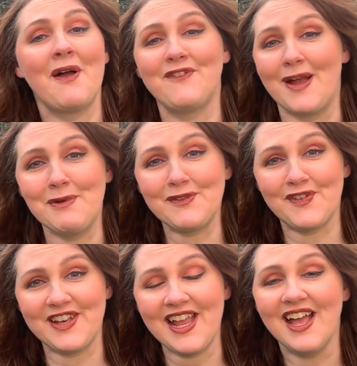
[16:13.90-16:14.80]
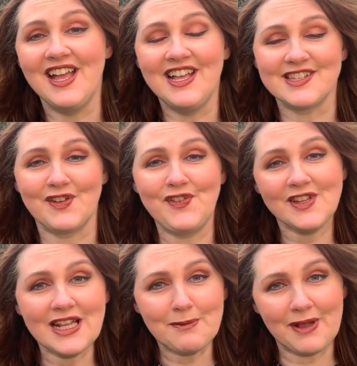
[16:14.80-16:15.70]
my fabric for now. So a
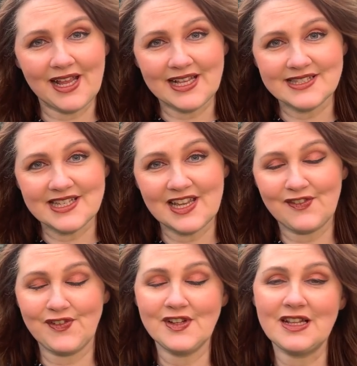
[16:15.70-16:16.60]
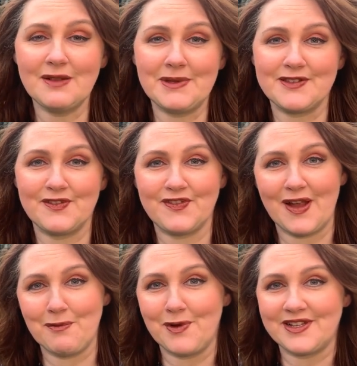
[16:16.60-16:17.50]
few little plans there, a few little bits of
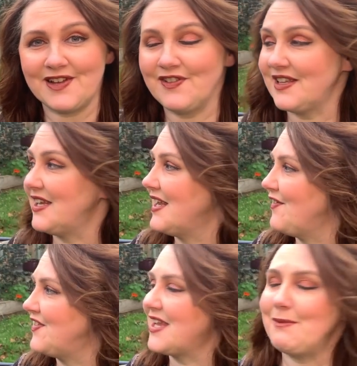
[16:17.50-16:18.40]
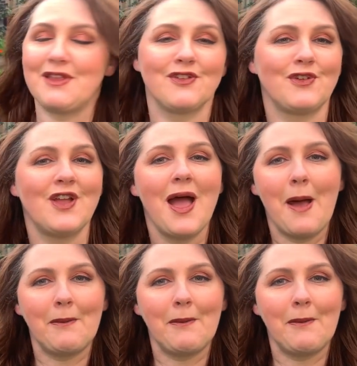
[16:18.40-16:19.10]
fabric, definitely enough to get me through,